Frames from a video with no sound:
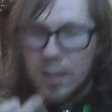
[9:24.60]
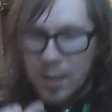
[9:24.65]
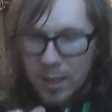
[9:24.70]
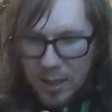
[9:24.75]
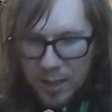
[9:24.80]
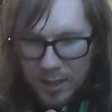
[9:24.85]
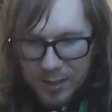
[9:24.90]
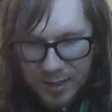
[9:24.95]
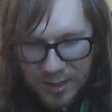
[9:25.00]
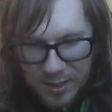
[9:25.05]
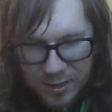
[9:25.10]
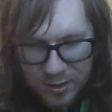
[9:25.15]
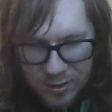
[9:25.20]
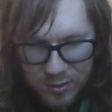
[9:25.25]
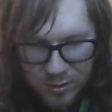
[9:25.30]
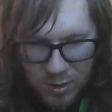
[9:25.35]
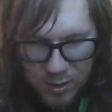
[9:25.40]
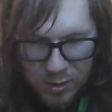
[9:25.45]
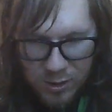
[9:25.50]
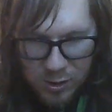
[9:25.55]
Deck
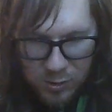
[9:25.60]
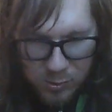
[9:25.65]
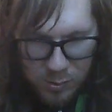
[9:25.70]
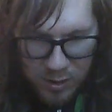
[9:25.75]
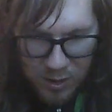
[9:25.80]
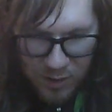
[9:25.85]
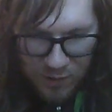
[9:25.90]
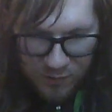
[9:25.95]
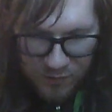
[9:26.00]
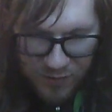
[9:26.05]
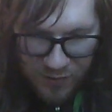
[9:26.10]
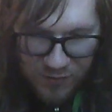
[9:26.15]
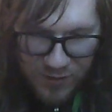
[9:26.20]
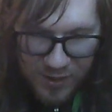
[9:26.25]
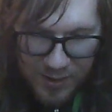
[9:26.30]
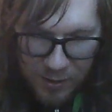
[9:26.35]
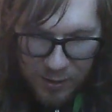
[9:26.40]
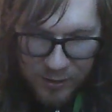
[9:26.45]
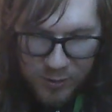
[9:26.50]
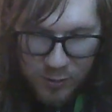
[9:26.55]
construction. You need a
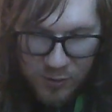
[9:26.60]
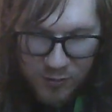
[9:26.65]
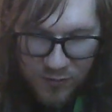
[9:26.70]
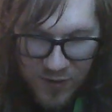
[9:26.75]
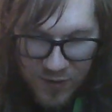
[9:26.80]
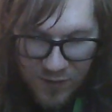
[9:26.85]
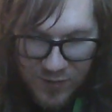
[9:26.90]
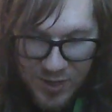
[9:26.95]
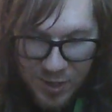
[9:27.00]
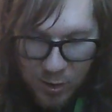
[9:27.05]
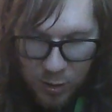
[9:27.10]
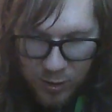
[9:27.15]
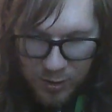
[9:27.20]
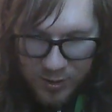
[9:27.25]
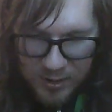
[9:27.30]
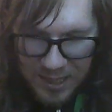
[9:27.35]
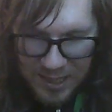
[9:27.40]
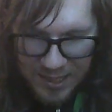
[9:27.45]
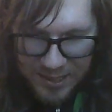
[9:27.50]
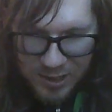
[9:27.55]
50. So it's 50
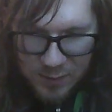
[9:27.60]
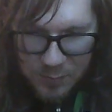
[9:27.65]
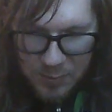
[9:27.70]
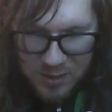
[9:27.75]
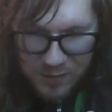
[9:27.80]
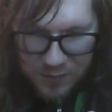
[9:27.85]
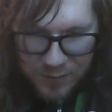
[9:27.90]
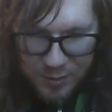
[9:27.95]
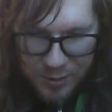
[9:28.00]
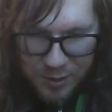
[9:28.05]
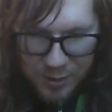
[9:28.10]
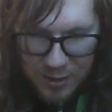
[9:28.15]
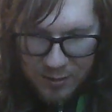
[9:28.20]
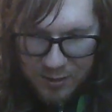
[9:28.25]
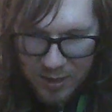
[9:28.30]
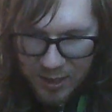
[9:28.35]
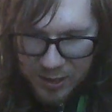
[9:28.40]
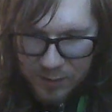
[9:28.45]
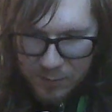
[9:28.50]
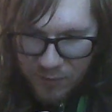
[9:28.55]
card deck specifically. It
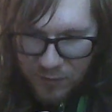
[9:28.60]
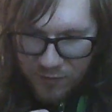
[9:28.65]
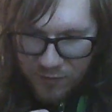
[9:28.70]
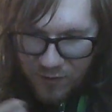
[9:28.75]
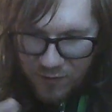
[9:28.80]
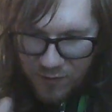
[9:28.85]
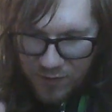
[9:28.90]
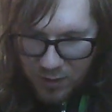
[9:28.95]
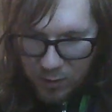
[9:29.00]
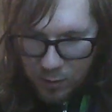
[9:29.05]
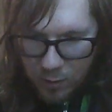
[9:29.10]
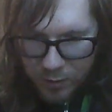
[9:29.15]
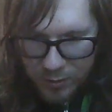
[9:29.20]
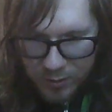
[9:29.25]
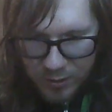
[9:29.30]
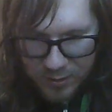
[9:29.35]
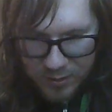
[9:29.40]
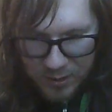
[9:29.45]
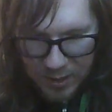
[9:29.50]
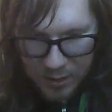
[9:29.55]
has to be 50 cards
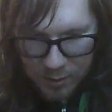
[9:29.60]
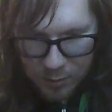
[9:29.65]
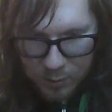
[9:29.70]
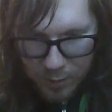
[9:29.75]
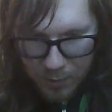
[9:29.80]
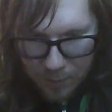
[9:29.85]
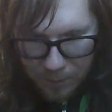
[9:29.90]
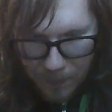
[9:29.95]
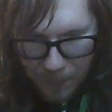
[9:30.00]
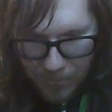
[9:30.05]
exactly.